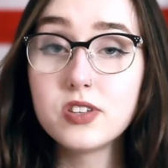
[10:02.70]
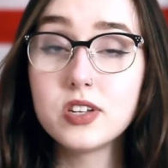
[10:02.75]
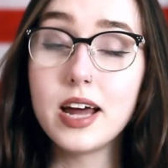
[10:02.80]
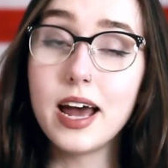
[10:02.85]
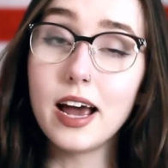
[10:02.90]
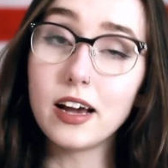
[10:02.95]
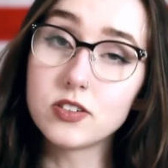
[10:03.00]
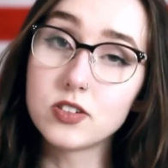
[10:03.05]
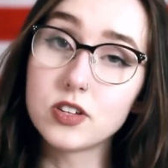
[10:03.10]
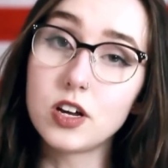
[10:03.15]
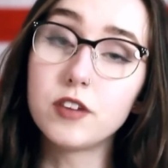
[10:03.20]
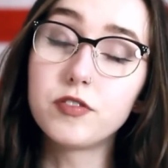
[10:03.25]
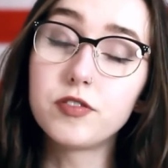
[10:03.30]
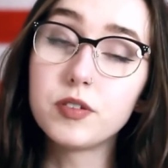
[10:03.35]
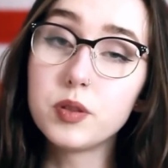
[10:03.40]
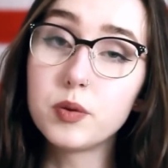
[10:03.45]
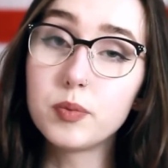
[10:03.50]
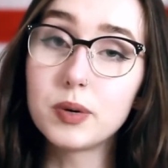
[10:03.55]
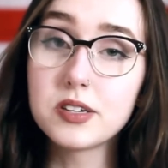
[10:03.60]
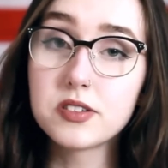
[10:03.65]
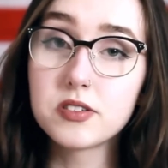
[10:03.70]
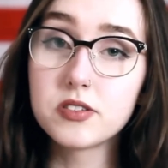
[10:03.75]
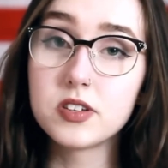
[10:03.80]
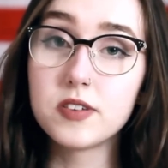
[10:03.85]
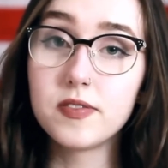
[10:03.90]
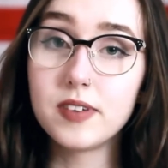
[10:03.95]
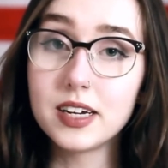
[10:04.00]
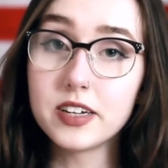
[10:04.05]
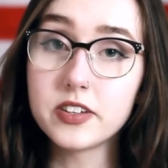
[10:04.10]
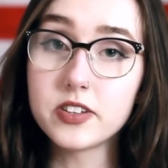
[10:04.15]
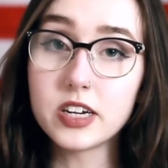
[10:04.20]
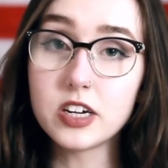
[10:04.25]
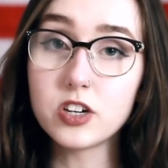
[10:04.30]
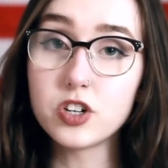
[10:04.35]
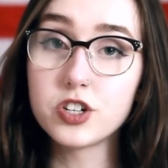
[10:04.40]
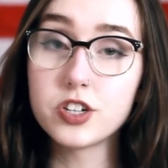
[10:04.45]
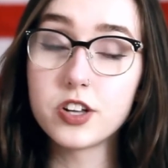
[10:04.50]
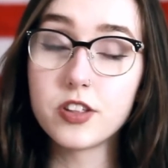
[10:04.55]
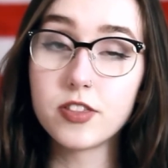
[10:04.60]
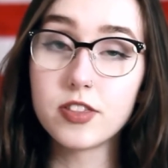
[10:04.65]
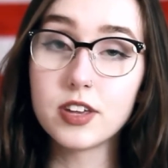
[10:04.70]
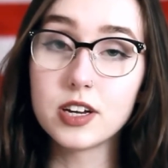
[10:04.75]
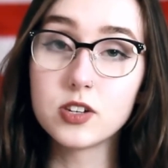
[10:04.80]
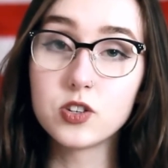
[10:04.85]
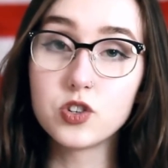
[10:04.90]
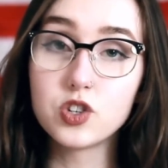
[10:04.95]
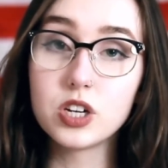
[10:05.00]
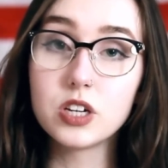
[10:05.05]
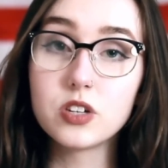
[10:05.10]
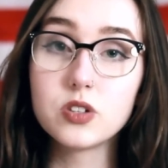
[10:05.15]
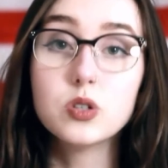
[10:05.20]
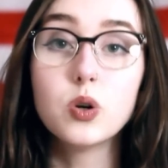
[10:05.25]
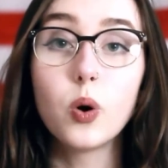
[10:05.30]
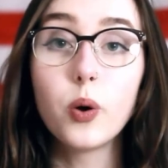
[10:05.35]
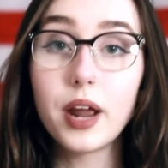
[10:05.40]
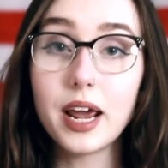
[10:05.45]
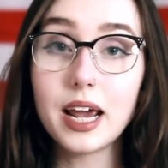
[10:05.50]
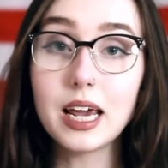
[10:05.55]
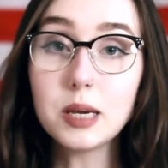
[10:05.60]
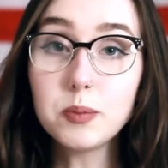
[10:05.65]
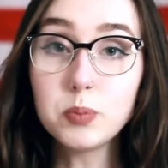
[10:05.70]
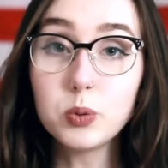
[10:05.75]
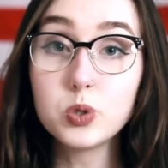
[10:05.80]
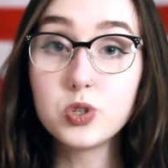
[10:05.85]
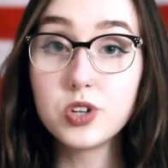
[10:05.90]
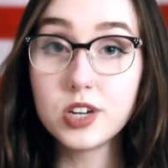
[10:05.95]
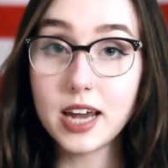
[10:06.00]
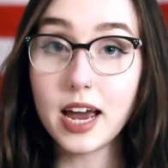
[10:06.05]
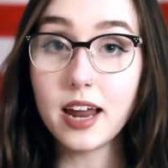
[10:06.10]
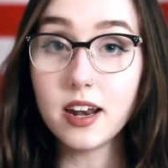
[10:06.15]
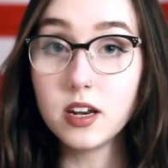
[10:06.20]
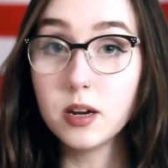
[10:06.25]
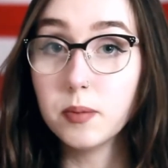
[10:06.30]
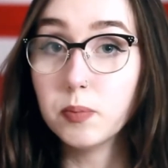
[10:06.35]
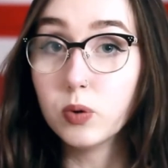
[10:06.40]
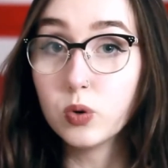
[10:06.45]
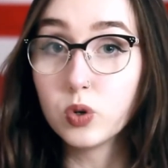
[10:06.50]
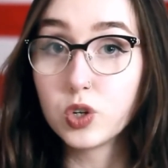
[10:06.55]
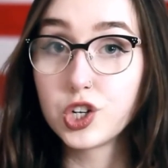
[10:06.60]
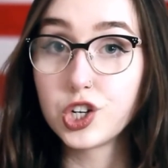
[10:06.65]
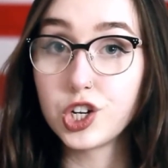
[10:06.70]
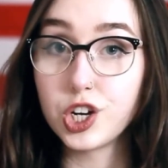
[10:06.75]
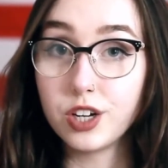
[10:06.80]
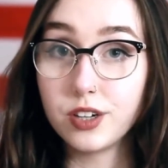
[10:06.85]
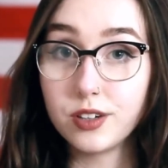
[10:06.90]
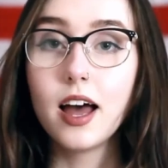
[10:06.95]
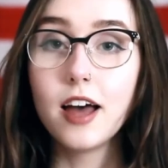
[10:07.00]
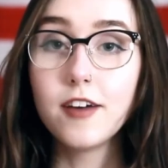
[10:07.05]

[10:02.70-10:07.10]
in exile from the rest of civilization, and thus she is not able to get an abortion.